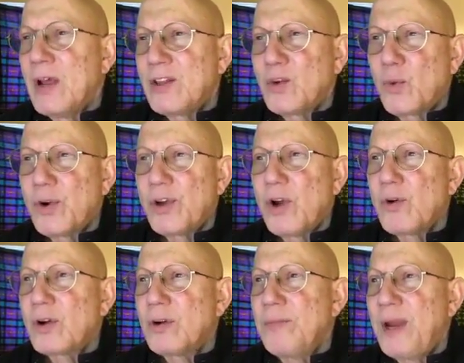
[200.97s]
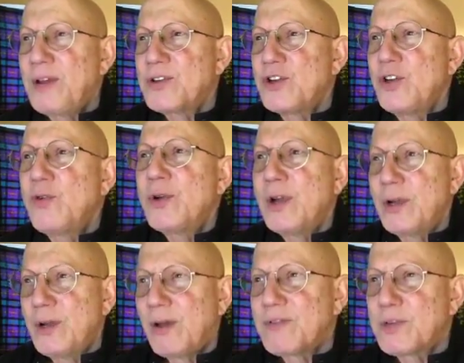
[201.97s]
The word yoga means union
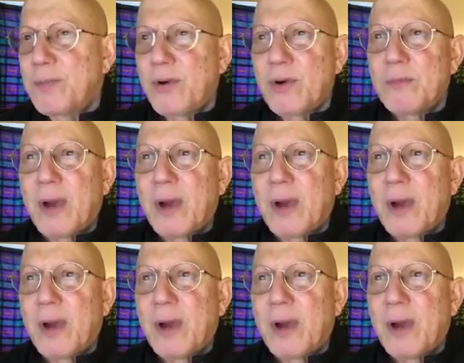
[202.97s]
of spirit,